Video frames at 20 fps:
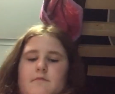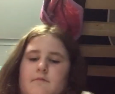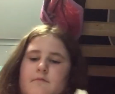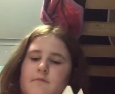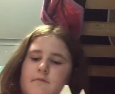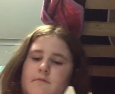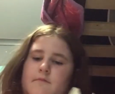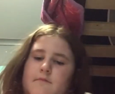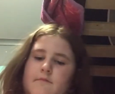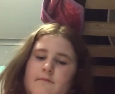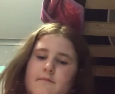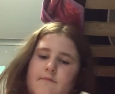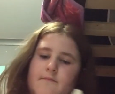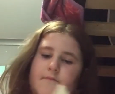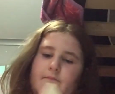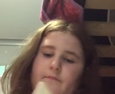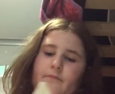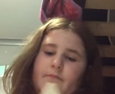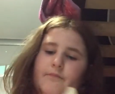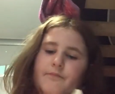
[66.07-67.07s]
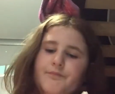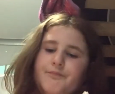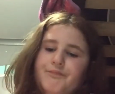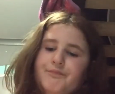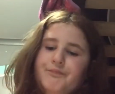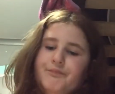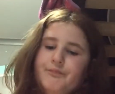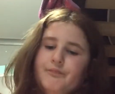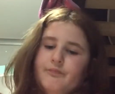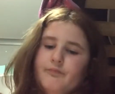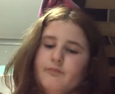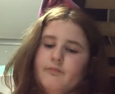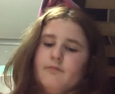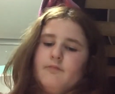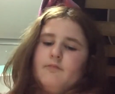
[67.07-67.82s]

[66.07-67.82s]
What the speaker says: No one is speaking in this clip.